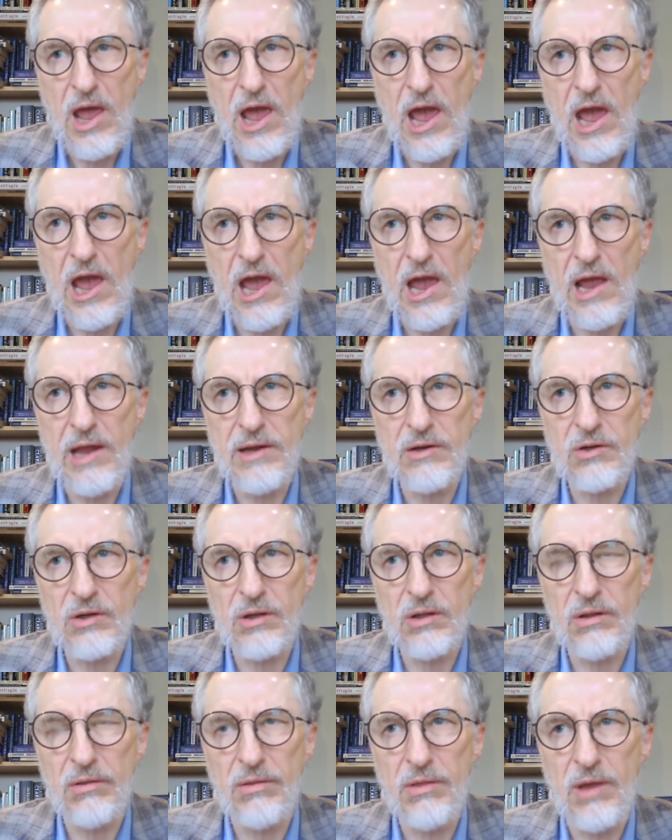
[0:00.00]
And
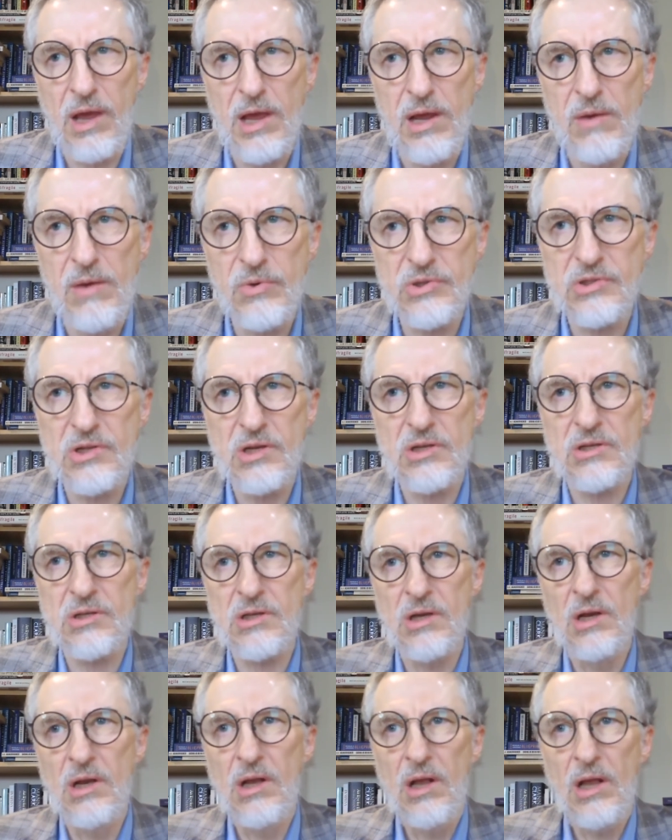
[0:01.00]
here was
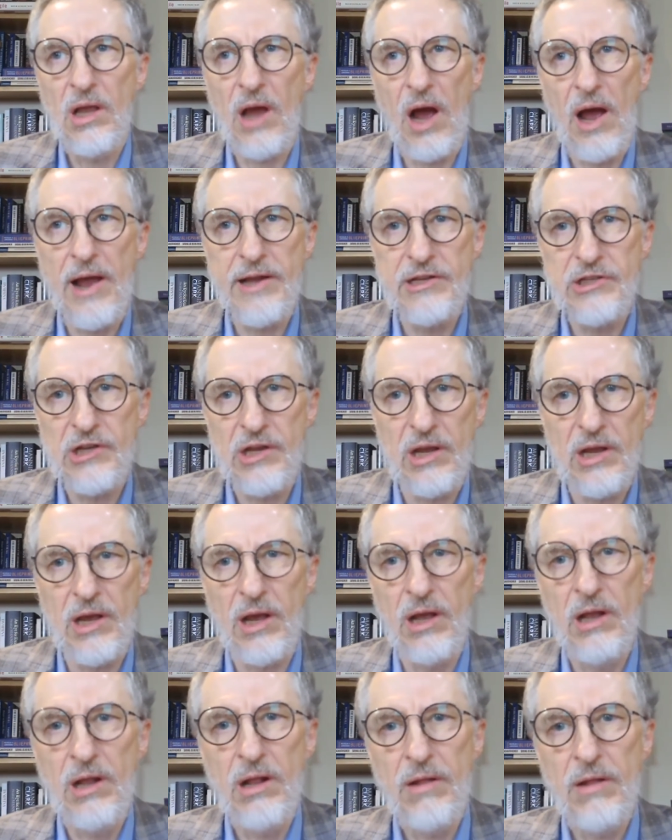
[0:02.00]
this
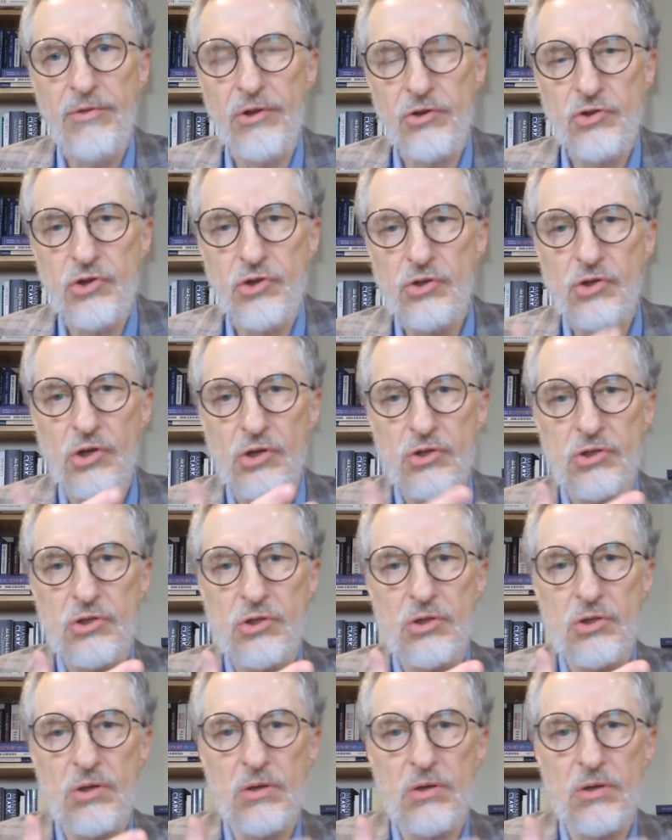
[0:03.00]
idea that you just